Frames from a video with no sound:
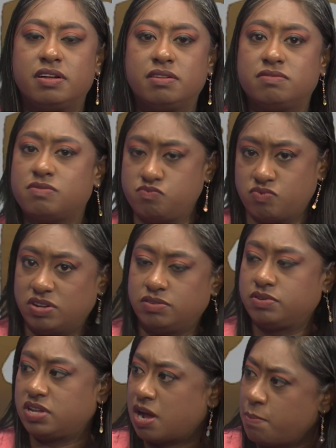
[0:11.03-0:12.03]
a
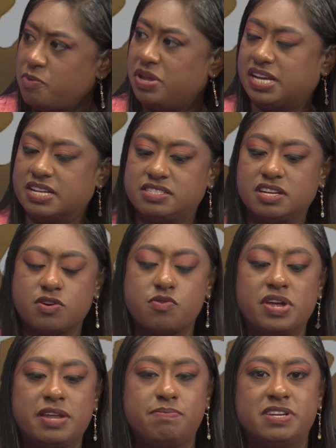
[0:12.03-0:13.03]
couple weekends ago
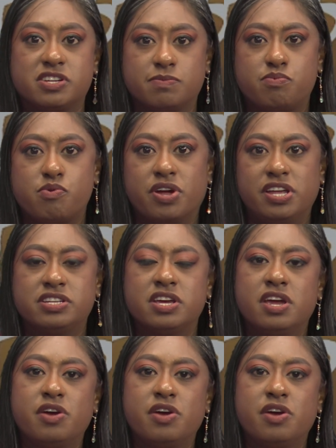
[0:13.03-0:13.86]
in Pigeon Point,